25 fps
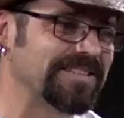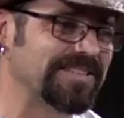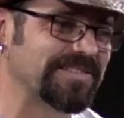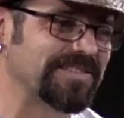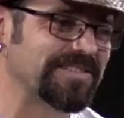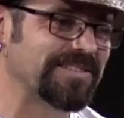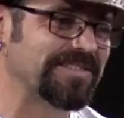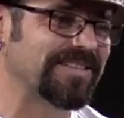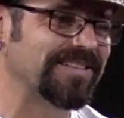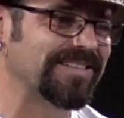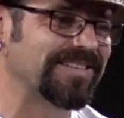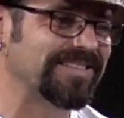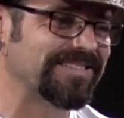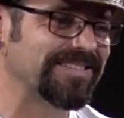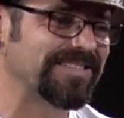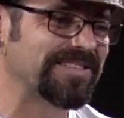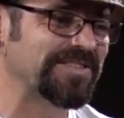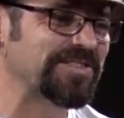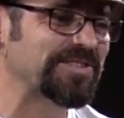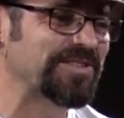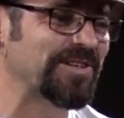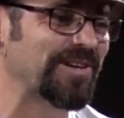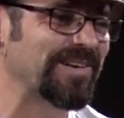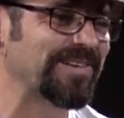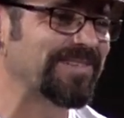this uh,
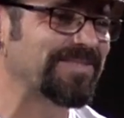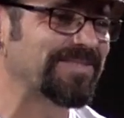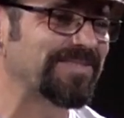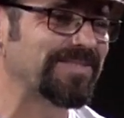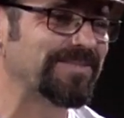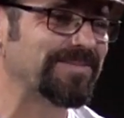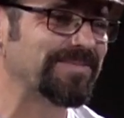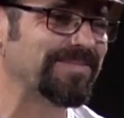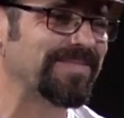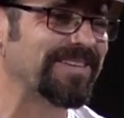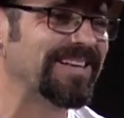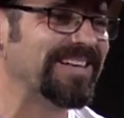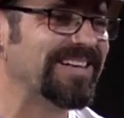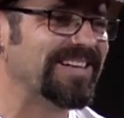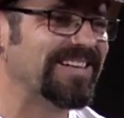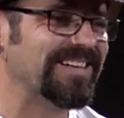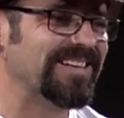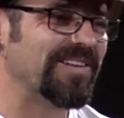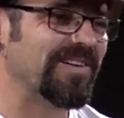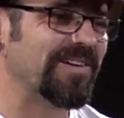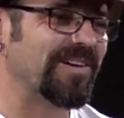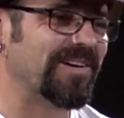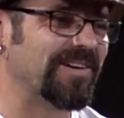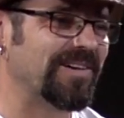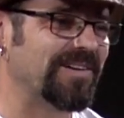this chart from
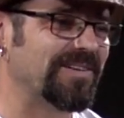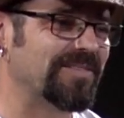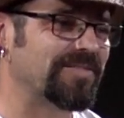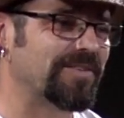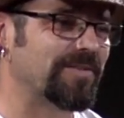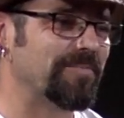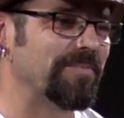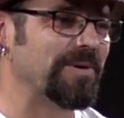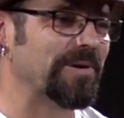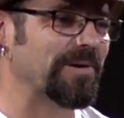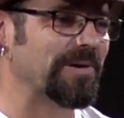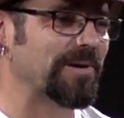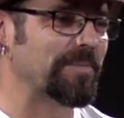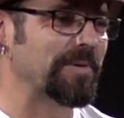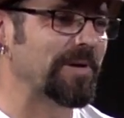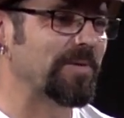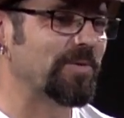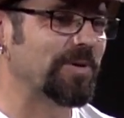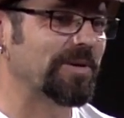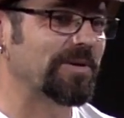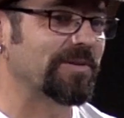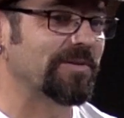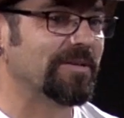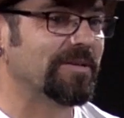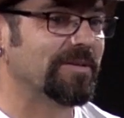uh, from Europe, and
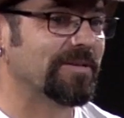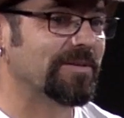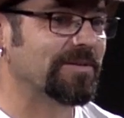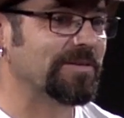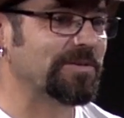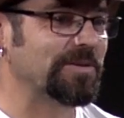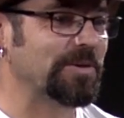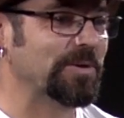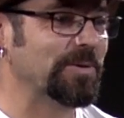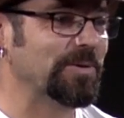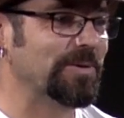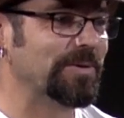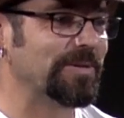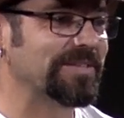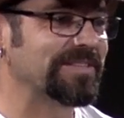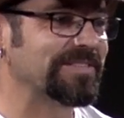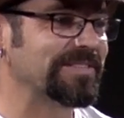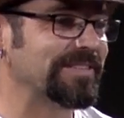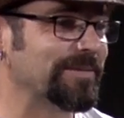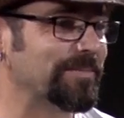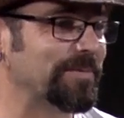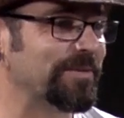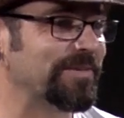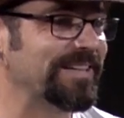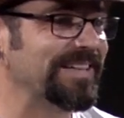I'm going, cool,
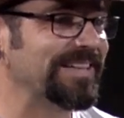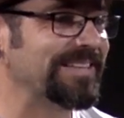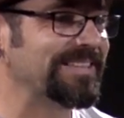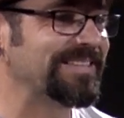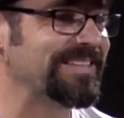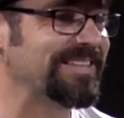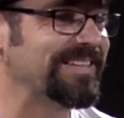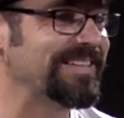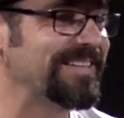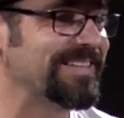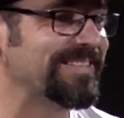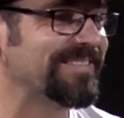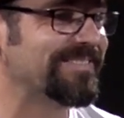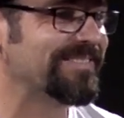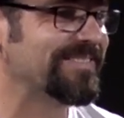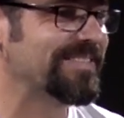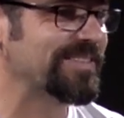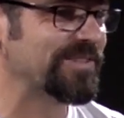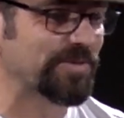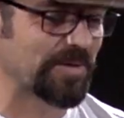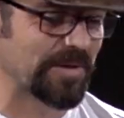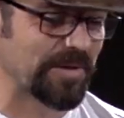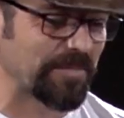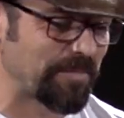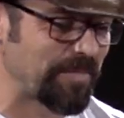it's number 18.
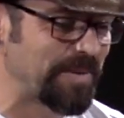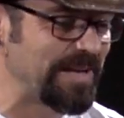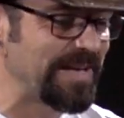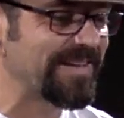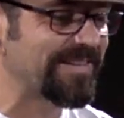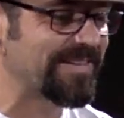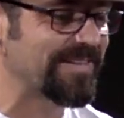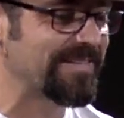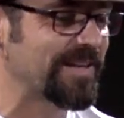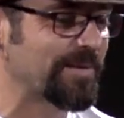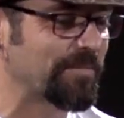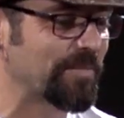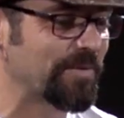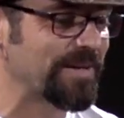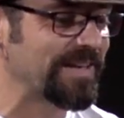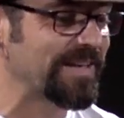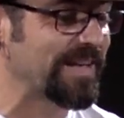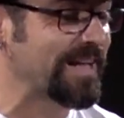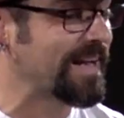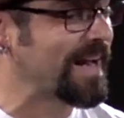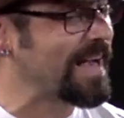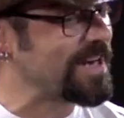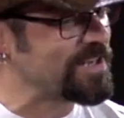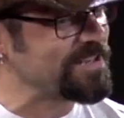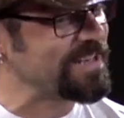So it peaked at number,
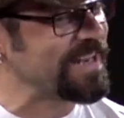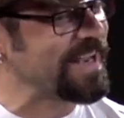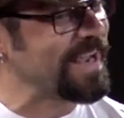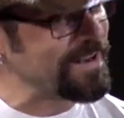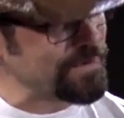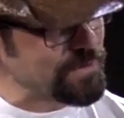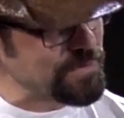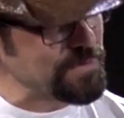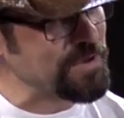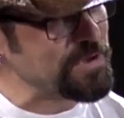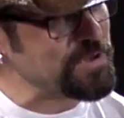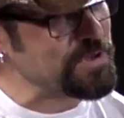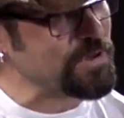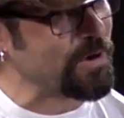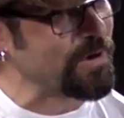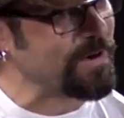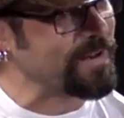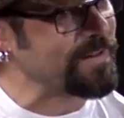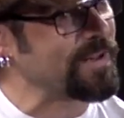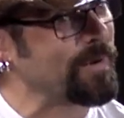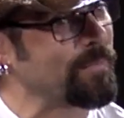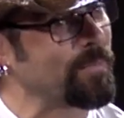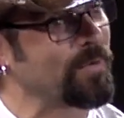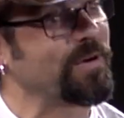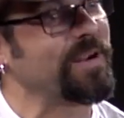it actually entered the chart
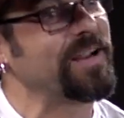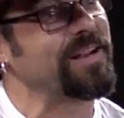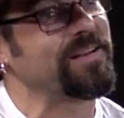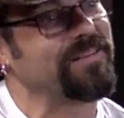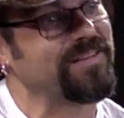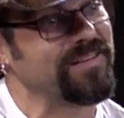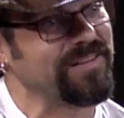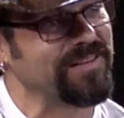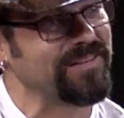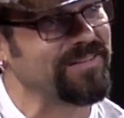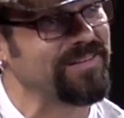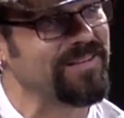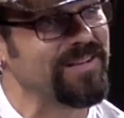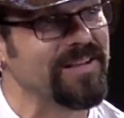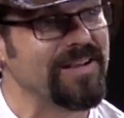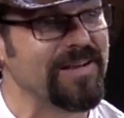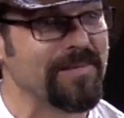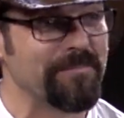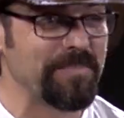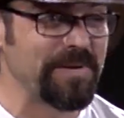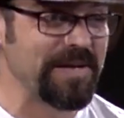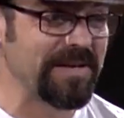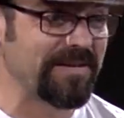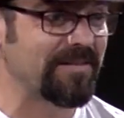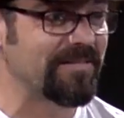at number 18,
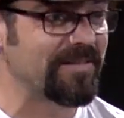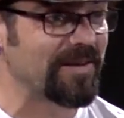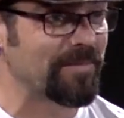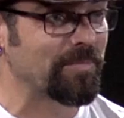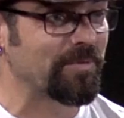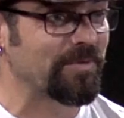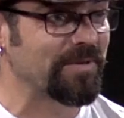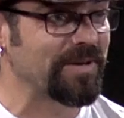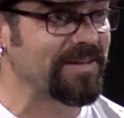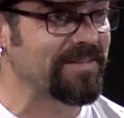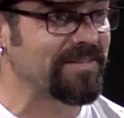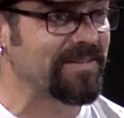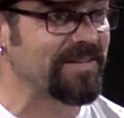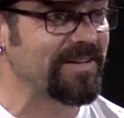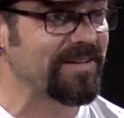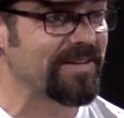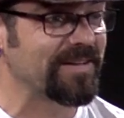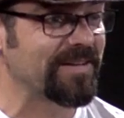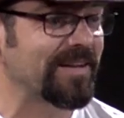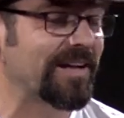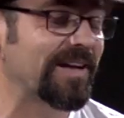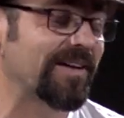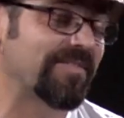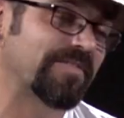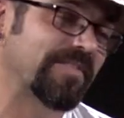yeah. peaked at number 18,
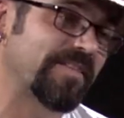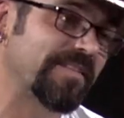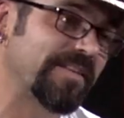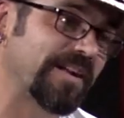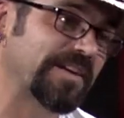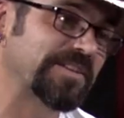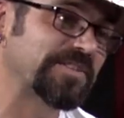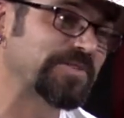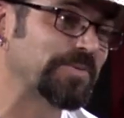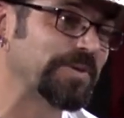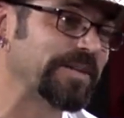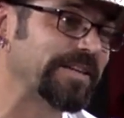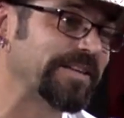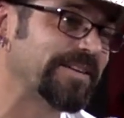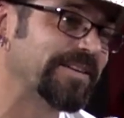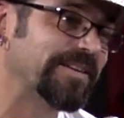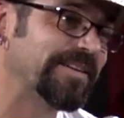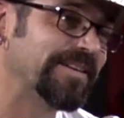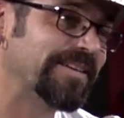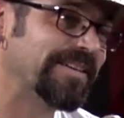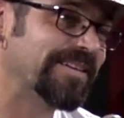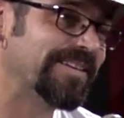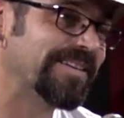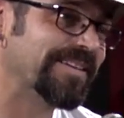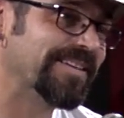and left the next week.
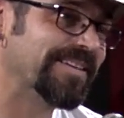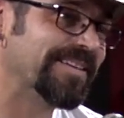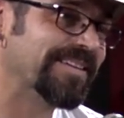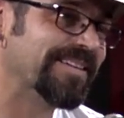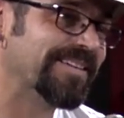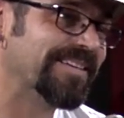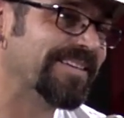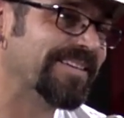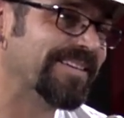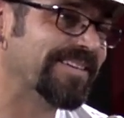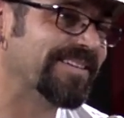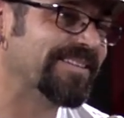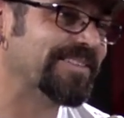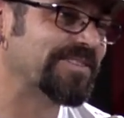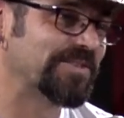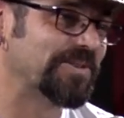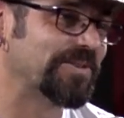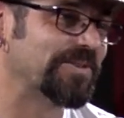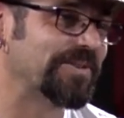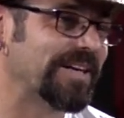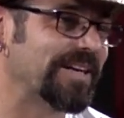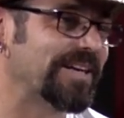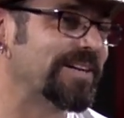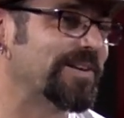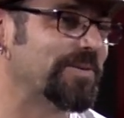Okay.
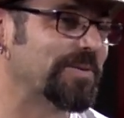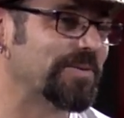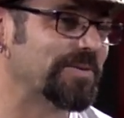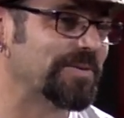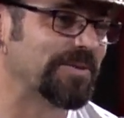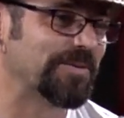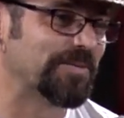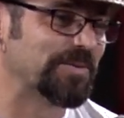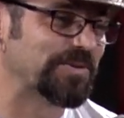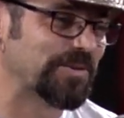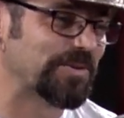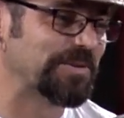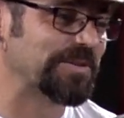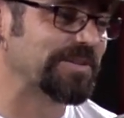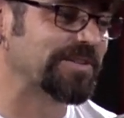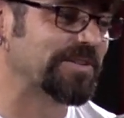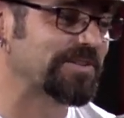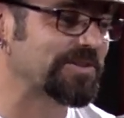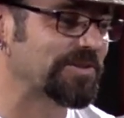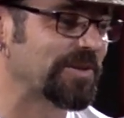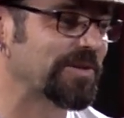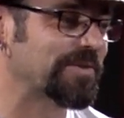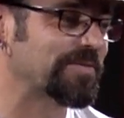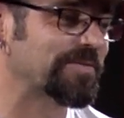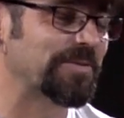So yeah, no, it was only in
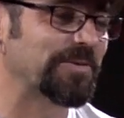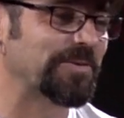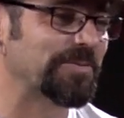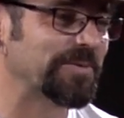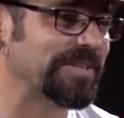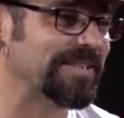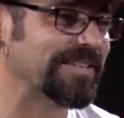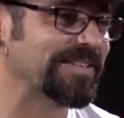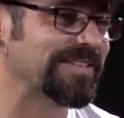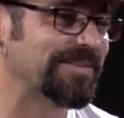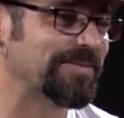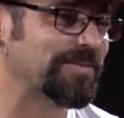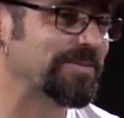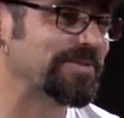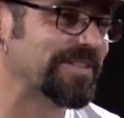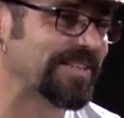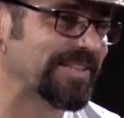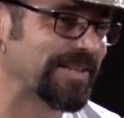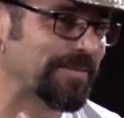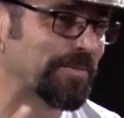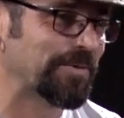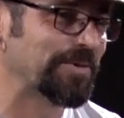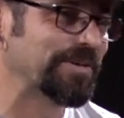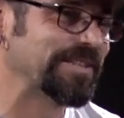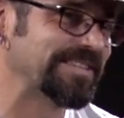the chart for a week, and it was
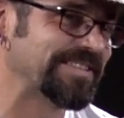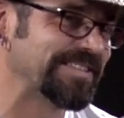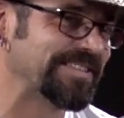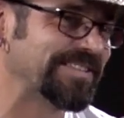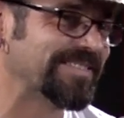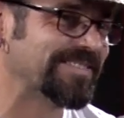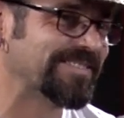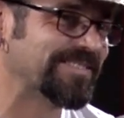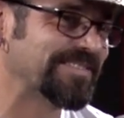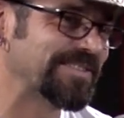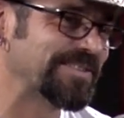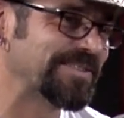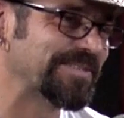at number eighteen.